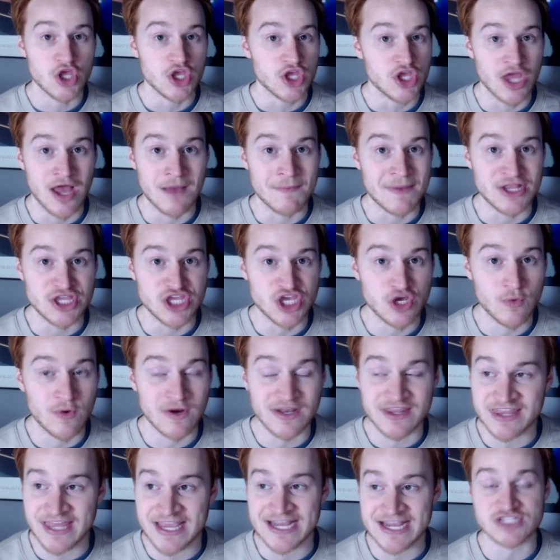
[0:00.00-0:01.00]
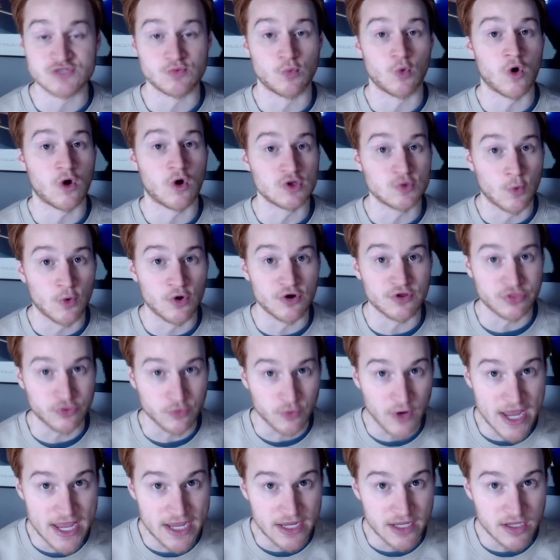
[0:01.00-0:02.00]
I mean, you would think it's World War
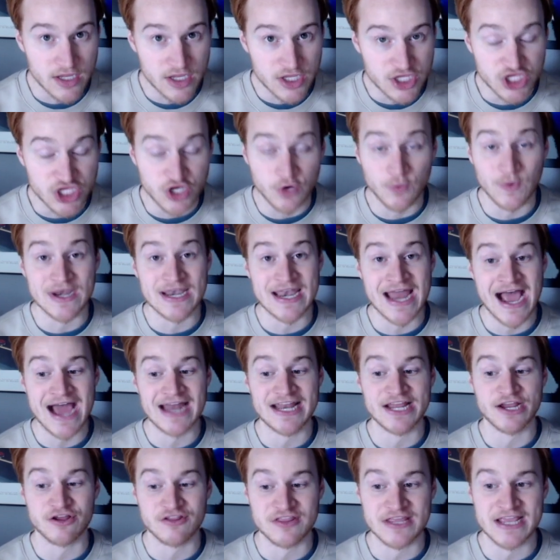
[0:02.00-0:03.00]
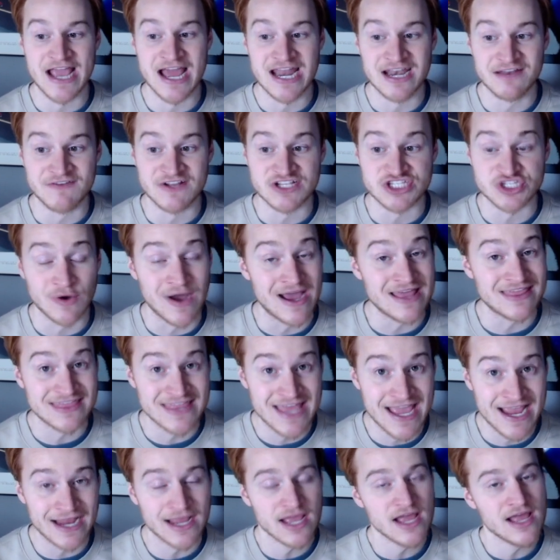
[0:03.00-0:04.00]
III. You would not hear the end of it. So I
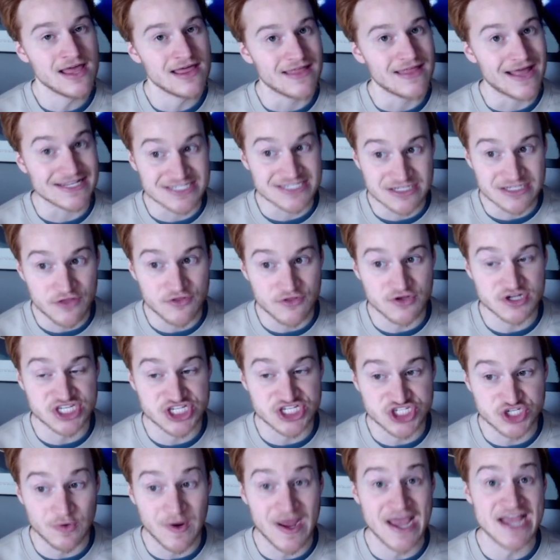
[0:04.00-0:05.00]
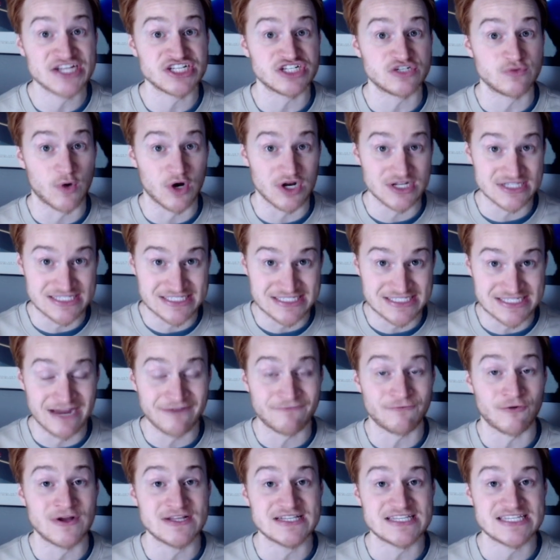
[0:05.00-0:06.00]
think that's another situation where it's
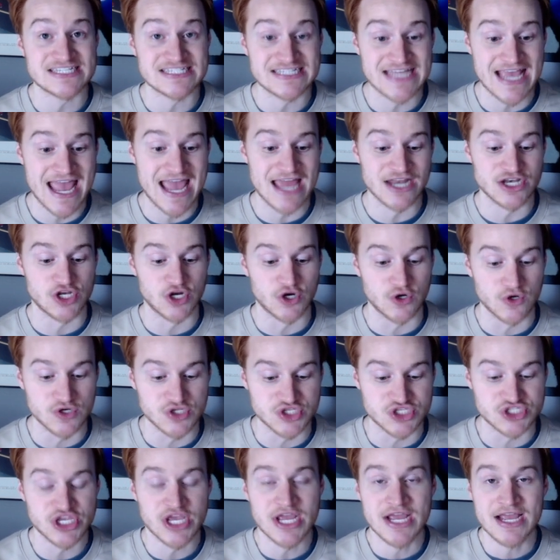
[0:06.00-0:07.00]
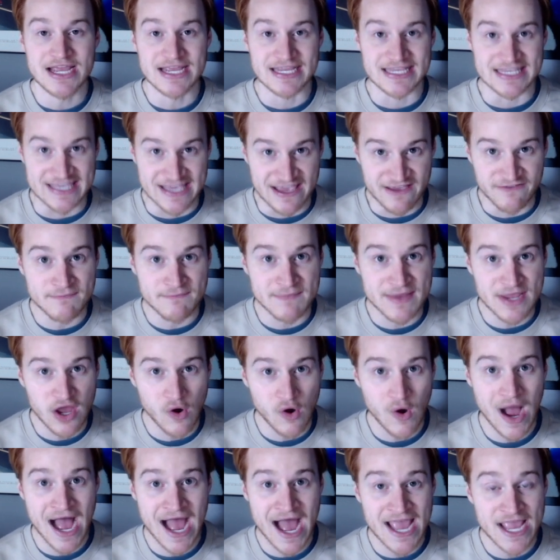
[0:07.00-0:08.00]
different standards. Give me
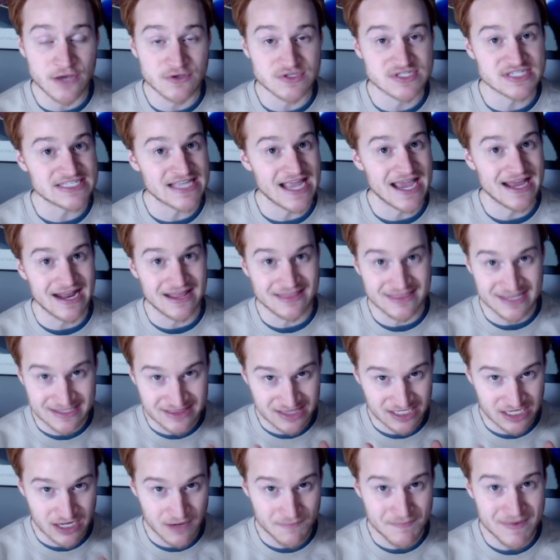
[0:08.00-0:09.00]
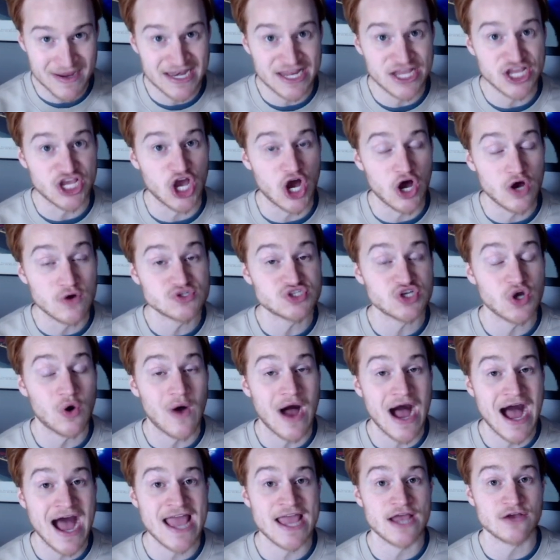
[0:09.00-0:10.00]
Ohio State. I think the committee goes
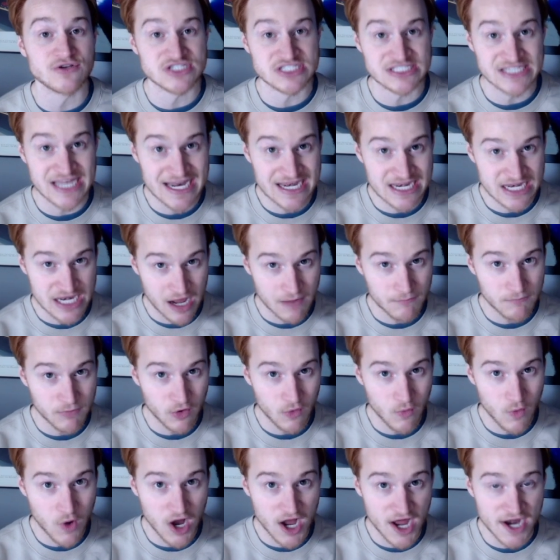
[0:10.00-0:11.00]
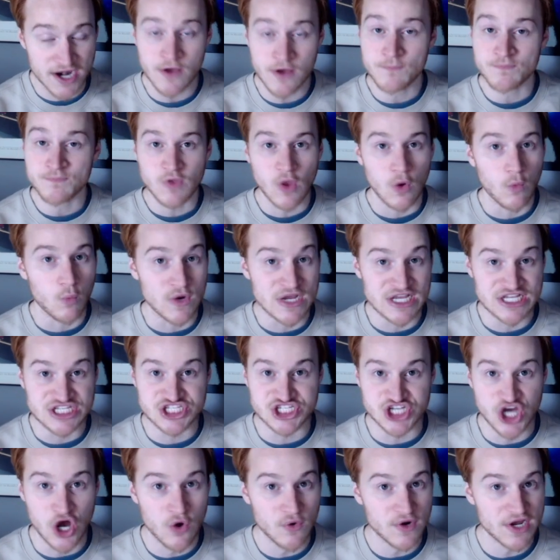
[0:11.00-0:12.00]
Ohio State number 1. We
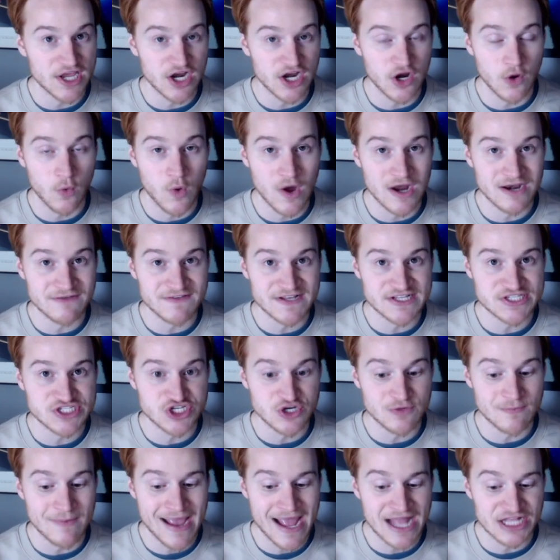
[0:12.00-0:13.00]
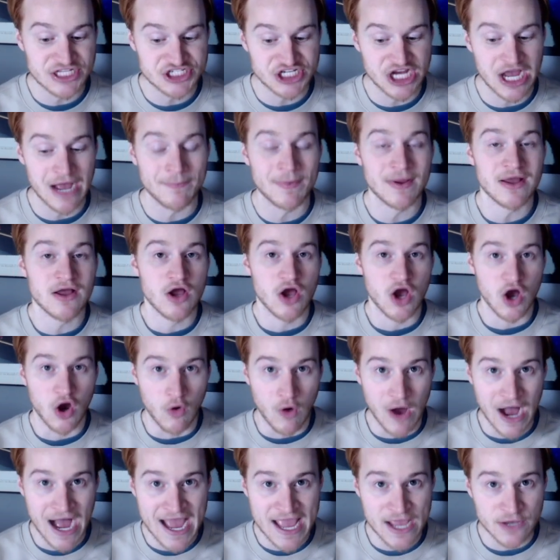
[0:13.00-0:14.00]
don't get a 1v2 matchup.
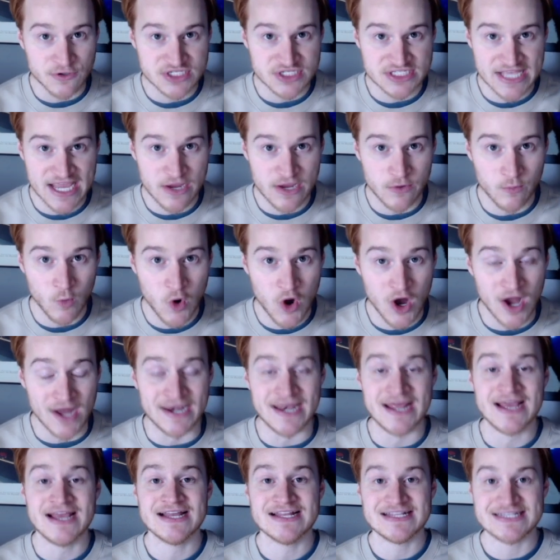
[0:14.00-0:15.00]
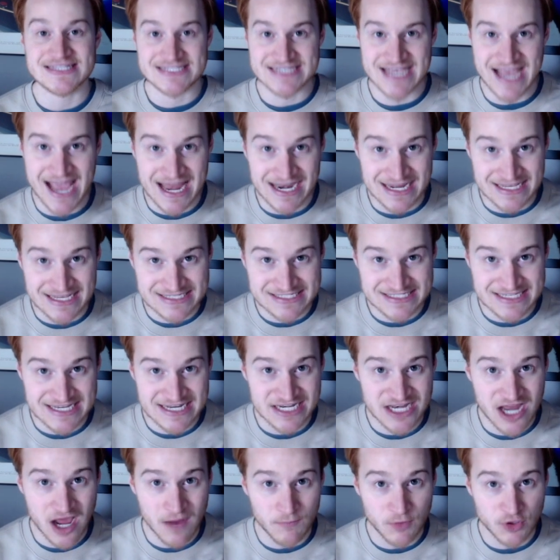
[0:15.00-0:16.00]
Ohio State 1, Tennessee
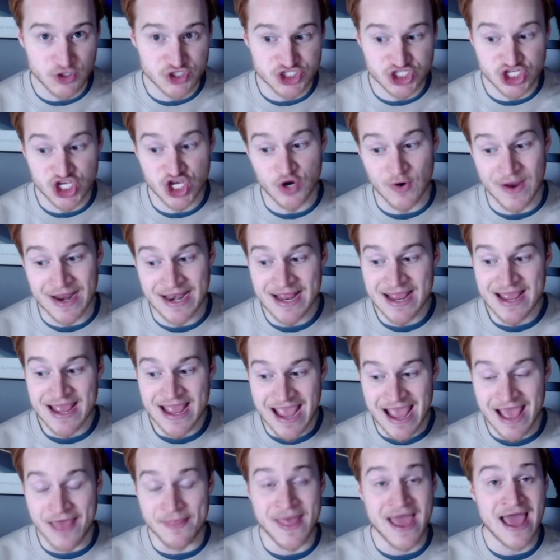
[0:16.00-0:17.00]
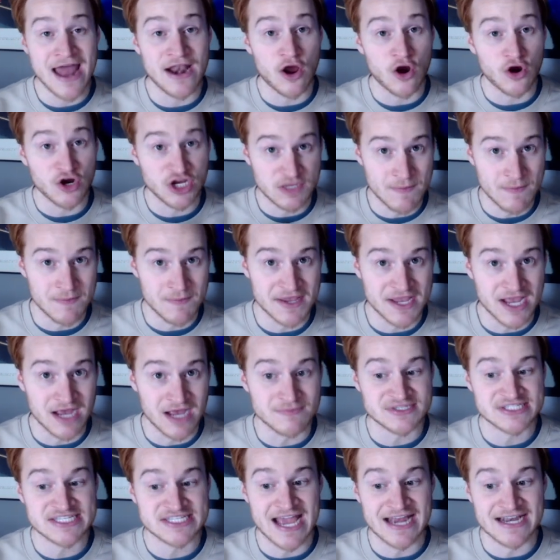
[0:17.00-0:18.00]
number 2. And that argument
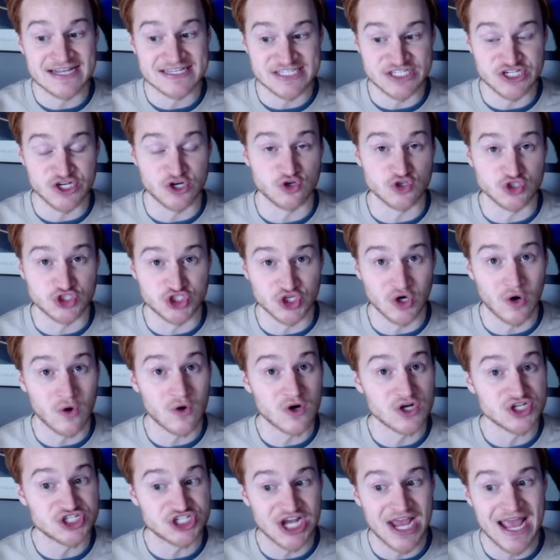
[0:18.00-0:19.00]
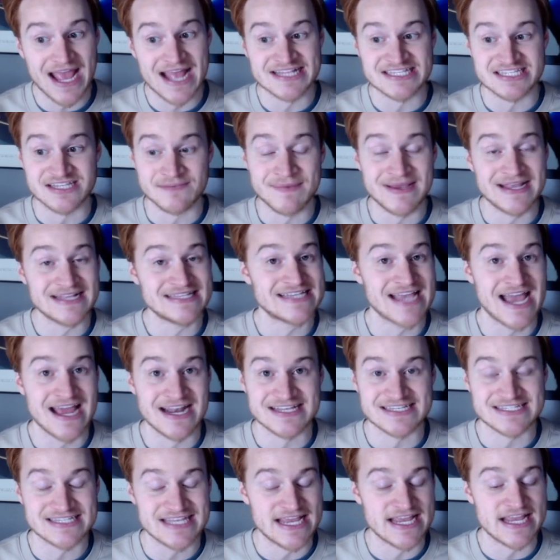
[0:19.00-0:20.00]
becomes Tennessee or Georgia. And to me,
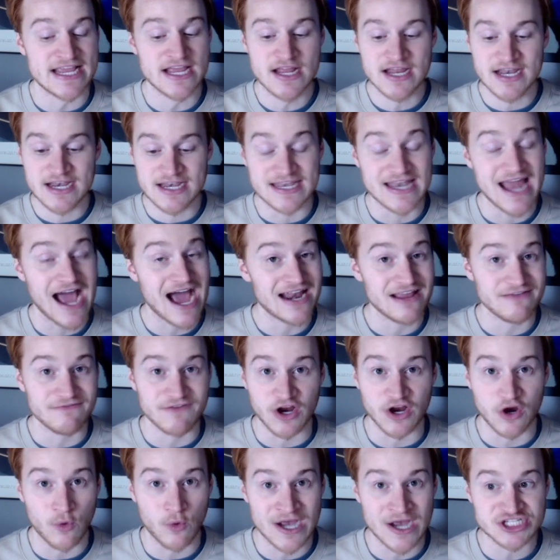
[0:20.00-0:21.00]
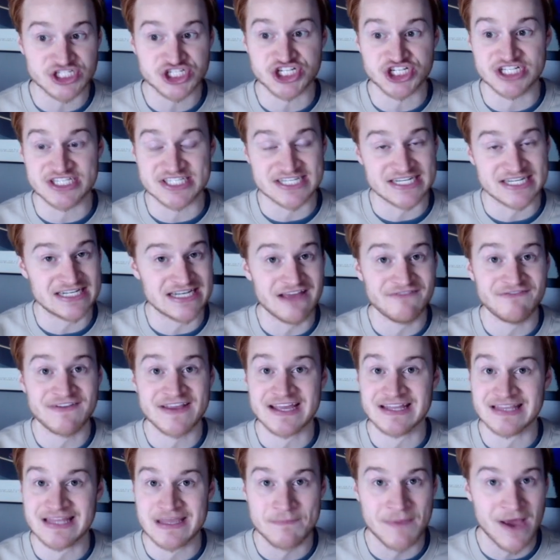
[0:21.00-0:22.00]
Tennessee, not even a question.
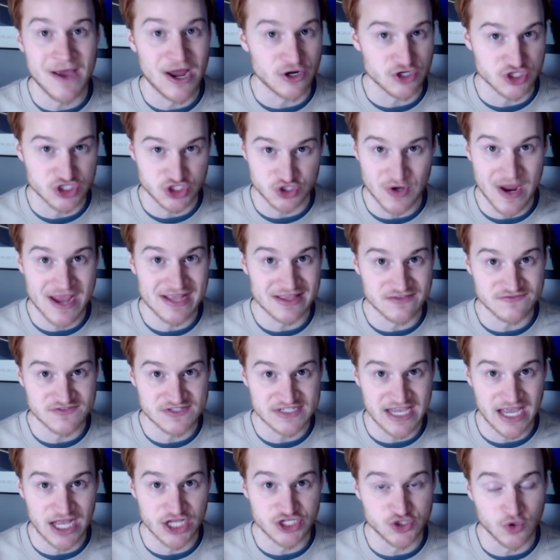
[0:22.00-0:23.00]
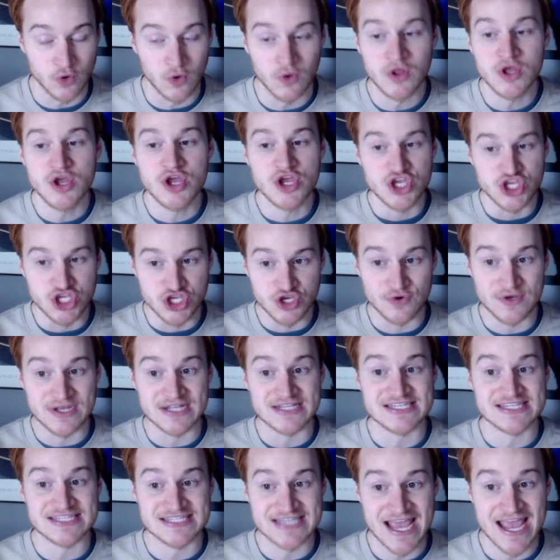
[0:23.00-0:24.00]
Significantly better strength of schedule. You
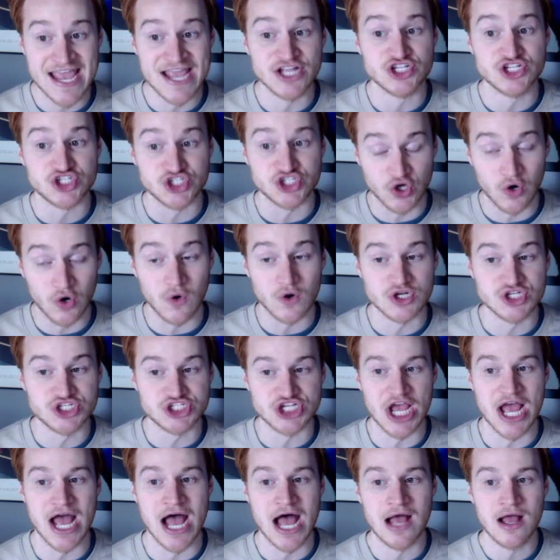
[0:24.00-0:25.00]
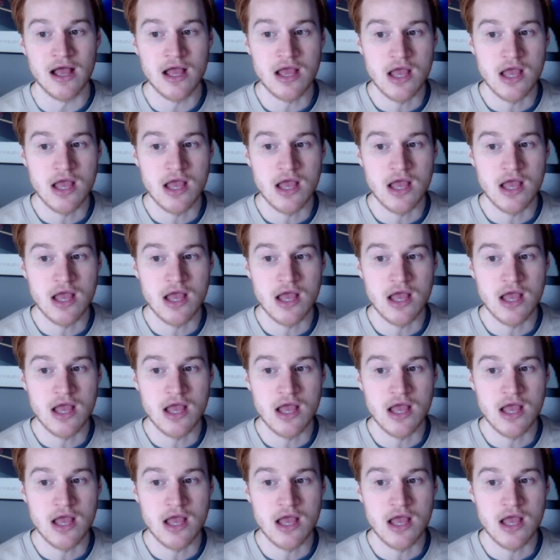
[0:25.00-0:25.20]
can say Georgia,